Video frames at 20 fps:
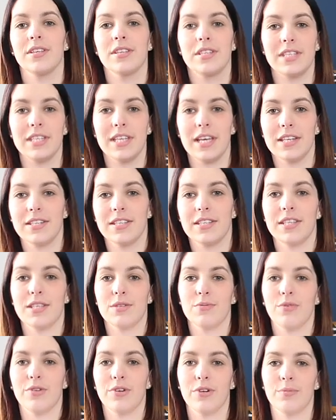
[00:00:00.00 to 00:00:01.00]
set
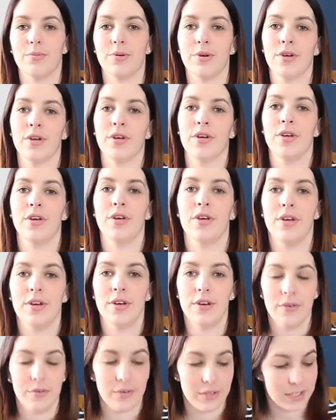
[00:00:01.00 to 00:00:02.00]
this one up
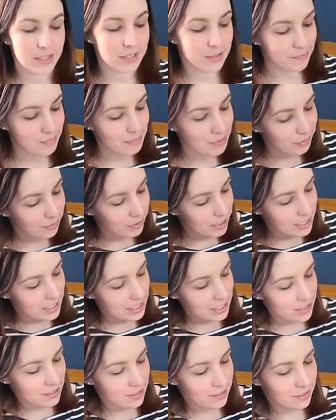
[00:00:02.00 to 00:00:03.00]
with some
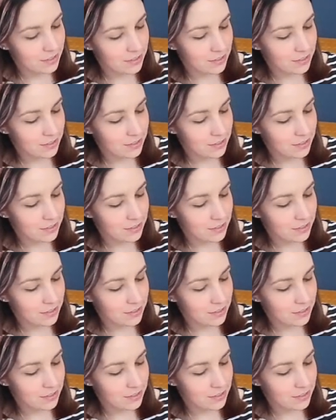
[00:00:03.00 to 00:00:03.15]
milky,